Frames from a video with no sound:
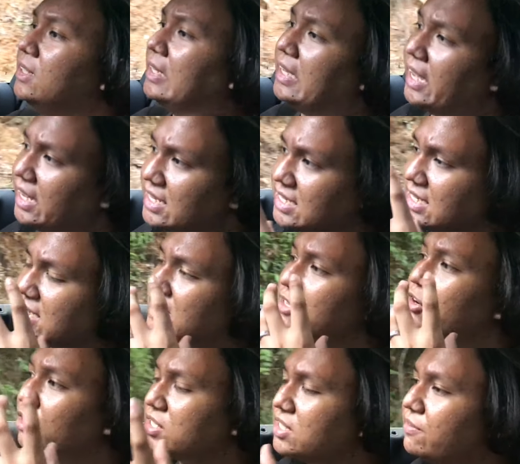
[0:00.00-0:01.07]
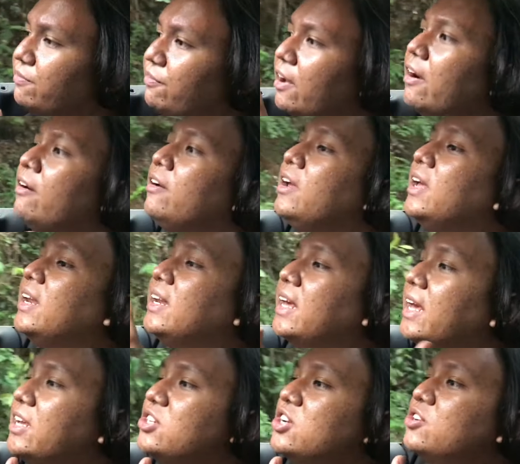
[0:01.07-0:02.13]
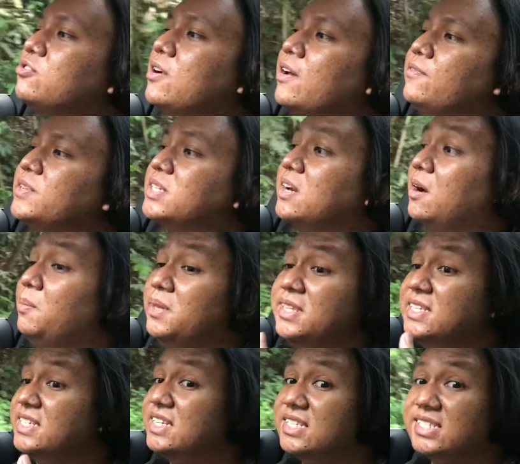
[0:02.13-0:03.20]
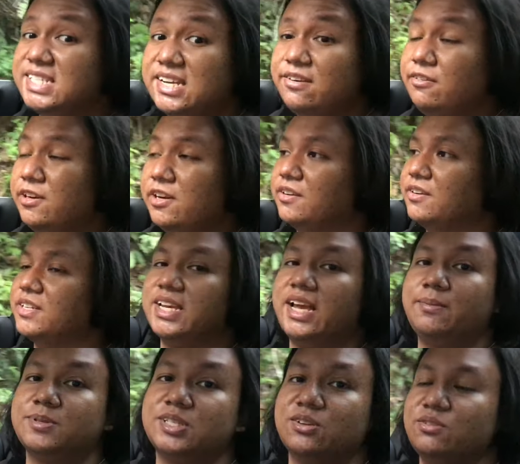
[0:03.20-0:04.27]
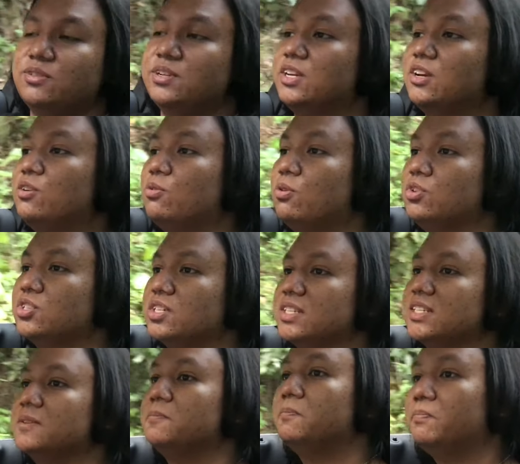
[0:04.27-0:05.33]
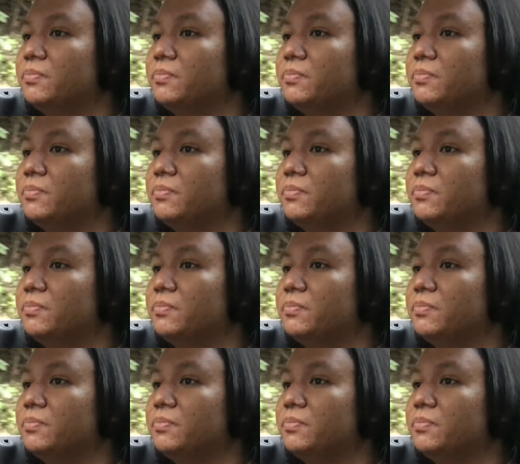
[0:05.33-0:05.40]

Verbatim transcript: Yes, it's not a very engaging driver's car, but this interior is absolutely gorgeous.